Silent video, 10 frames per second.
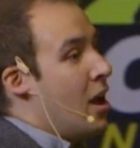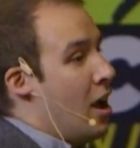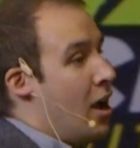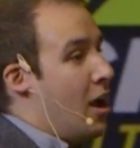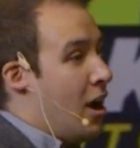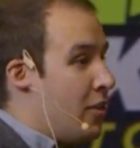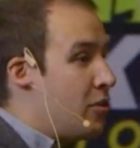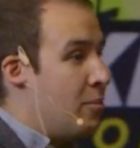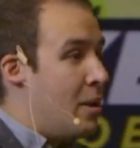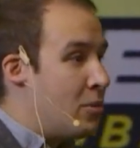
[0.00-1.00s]

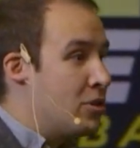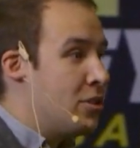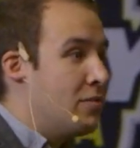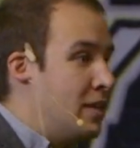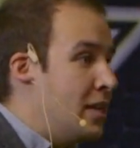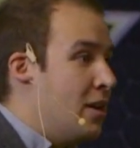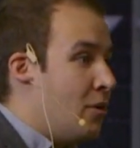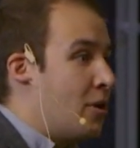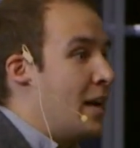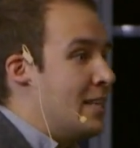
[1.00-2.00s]
other members of
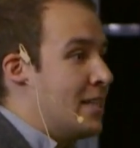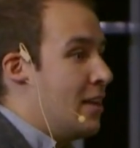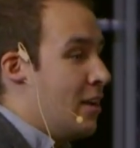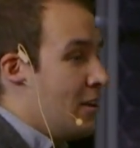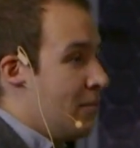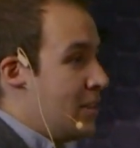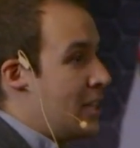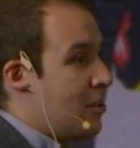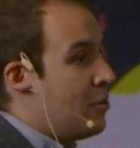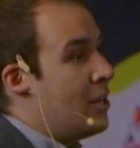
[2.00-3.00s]

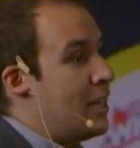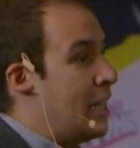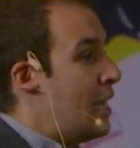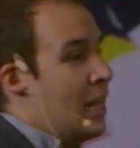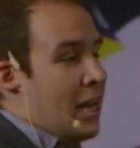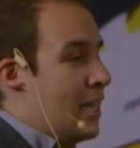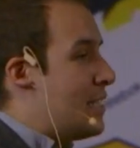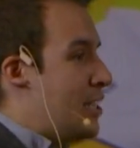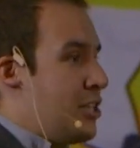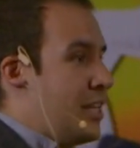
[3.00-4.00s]
the community.
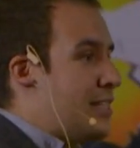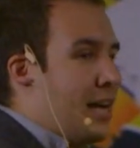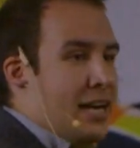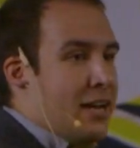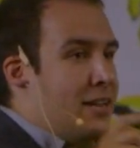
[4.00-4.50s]
Let's say she signed